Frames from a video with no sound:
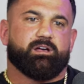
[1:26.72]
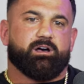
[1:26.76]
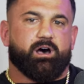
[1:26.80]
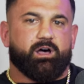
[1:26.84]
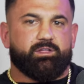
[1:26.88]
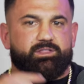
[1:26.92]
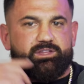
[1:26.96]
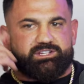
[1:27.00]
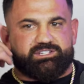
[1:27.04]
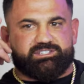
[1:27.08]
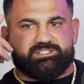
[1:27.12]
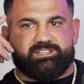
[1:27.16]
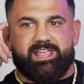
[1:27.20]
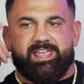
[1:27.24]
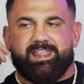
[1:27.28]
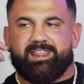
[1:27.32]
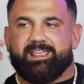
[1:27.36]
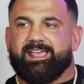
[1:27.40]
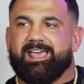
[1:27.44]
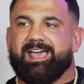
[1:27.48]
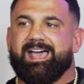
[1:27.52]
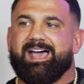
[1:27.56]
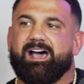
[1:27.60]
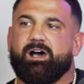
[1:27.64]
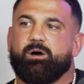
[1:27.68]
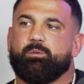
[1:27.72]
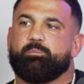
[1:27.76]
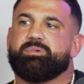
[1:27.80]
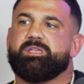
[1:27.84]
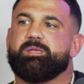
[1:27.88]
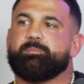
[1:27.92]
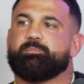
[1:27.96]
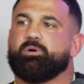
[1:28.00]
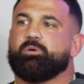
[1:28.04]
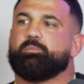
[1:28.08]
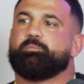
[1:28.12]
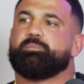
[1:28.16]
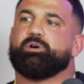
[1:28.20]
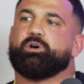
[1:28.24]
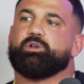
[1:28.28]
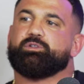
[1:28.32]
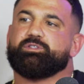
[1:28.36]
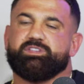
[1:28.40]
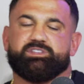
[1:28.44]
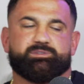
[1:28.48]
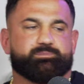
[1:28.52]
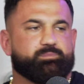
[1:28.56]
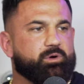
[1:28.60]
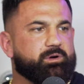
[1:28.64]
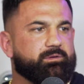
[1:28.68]
understanding how people build
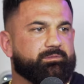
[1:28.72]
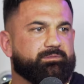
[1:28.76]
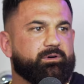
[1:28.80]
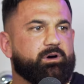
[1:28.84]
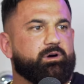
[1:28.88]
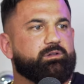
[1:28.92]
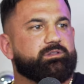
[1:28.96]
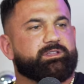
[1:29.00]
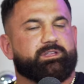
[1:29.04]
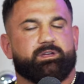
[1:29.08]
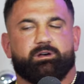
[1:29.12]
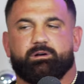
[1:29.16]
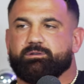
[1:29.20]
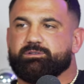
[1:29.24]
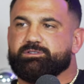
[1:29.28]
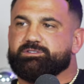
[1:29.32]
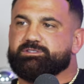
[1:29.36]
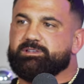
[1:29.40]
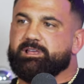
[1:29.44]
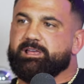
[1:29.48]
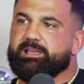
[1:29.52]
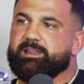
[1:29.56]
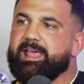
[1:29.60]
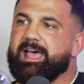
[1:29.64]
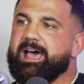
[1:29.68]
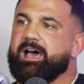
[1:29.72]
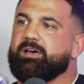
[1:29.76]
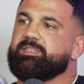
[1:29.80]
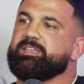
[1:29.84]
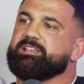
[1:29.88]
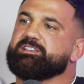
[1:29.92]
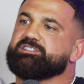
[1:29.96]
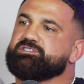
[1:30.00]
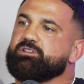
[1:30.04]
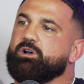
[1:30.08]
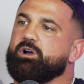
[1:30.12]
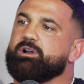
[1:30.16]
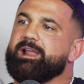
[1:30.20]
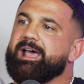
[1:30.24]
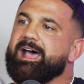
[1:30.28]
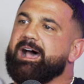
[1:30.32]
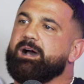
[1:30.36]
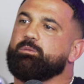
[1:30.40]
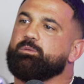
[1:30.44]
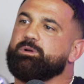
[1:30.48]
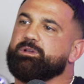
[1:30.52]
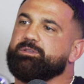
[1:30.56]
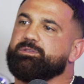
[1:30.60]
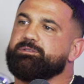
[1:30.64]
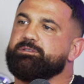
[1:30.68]
these portfolios and how they start
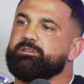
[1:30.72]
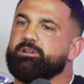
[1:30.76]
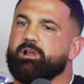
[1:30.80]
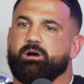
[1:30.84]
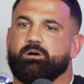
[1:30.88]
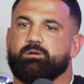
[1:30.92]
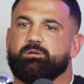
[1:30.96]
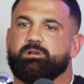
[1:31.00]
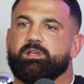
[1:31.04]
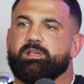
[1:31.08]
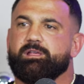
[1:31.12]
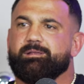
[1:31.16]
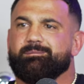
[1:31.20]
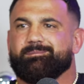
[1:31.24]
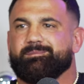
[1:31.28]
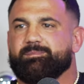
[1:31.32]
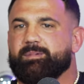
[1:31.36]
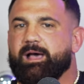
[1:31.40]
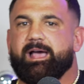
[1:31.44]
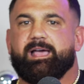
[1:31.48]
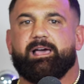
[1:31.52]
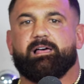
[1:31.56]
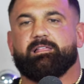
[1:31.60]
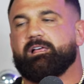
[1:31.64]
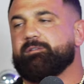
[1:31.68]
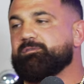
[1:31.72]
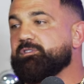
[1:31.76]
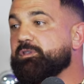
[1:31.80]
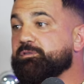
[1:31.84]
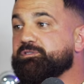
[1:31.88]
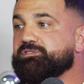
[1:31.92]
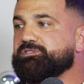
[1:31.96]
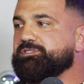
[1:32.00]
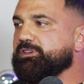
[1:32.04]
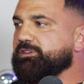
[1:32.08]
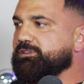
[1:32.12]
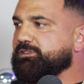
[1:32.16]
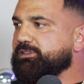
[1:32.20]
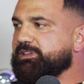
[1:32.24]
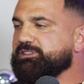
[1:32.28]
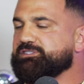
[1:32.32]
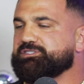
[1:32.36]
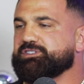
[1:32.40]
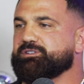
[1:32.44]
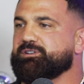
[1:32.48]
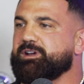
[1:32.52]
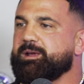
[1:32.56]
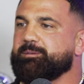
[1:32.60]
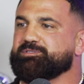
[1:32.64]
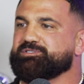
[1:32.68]
out with, you know, I love the
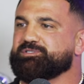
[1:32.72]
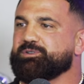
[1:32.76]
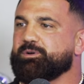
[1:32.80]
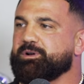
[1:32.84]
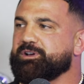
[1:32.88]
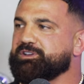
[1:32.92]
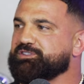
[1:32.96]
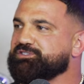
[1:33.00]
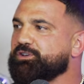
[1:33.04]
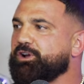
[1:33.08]
Instagram story.